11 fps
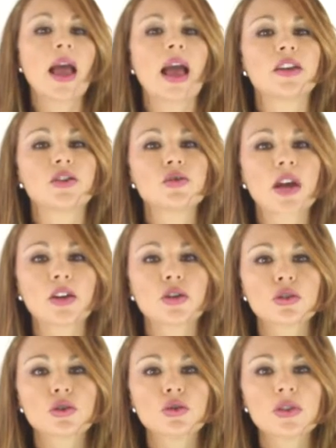And you
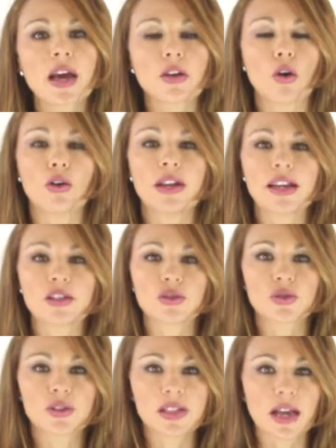cannot do that unless you
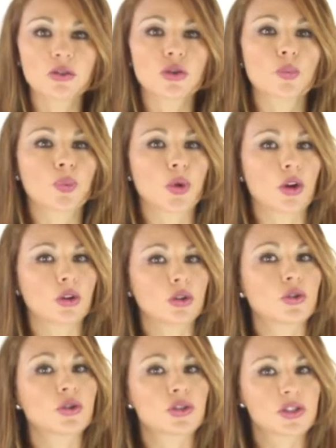sell your product
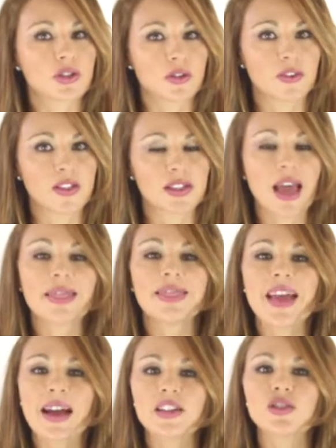or your service. And
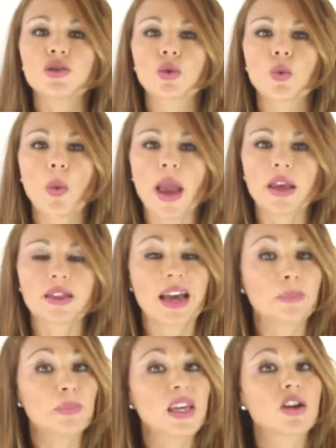that is your way,
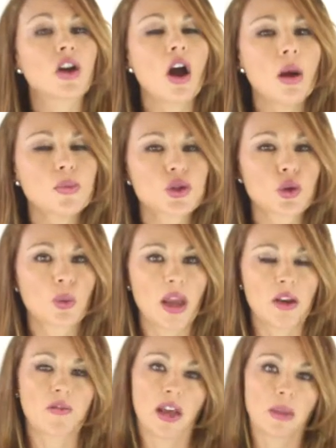that becomes your
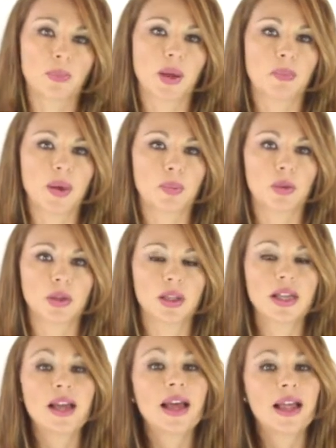way of helping people.
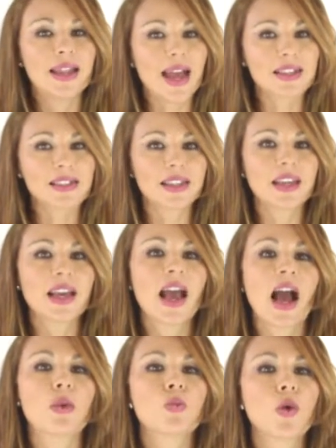Lastly,
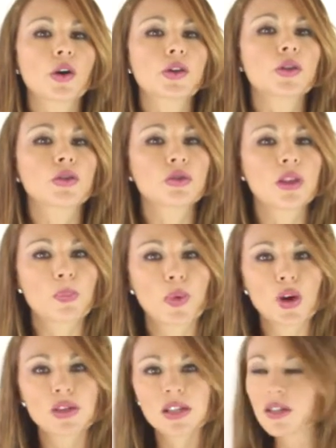I walk you through the
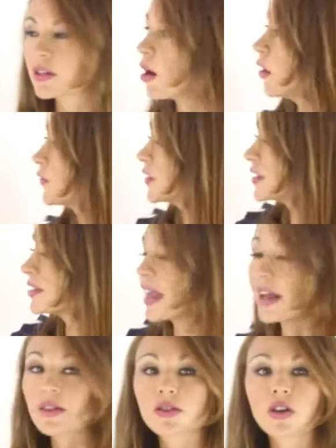process of the
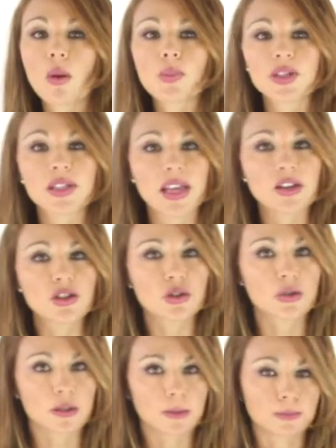sales
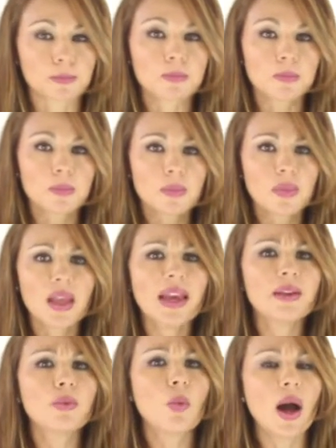conversations.
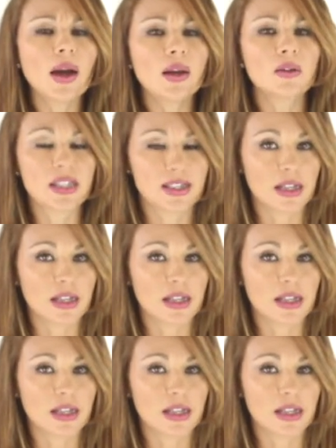And what are